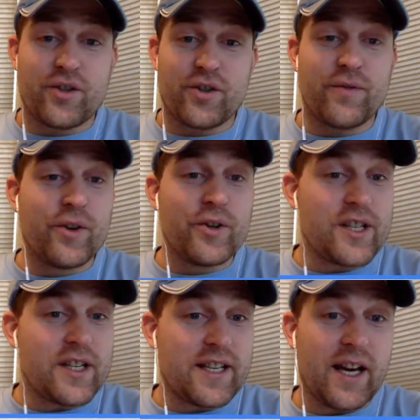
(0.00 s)

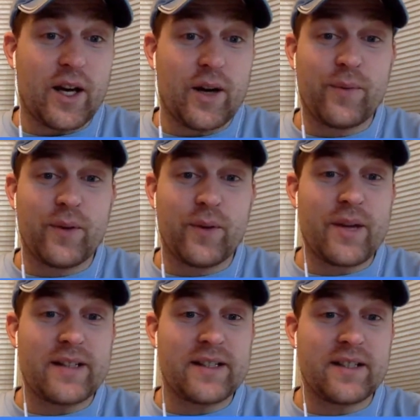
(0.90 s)
Virginia Tech, hopefully
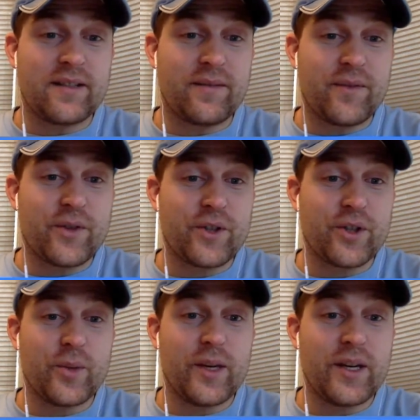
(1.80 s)
that's a for sure
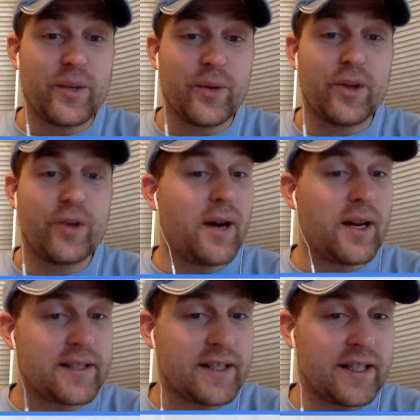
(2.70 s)
win on the road.
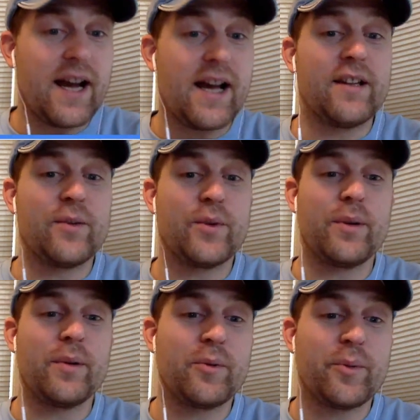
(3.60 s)
Boston College, we should
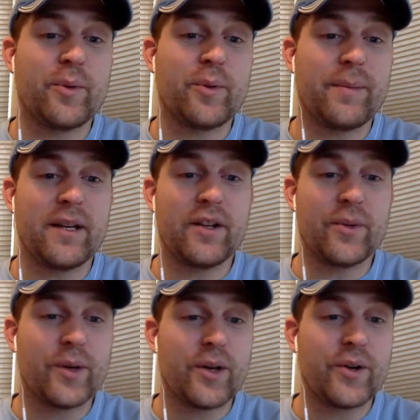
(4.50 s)
be able to beat on the
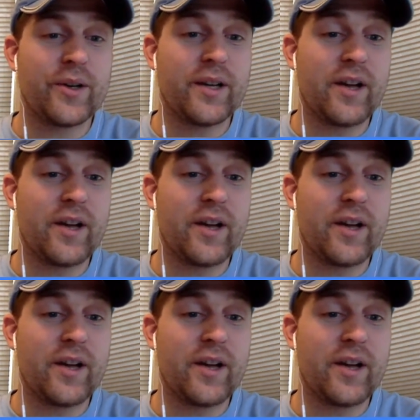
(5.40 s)
road.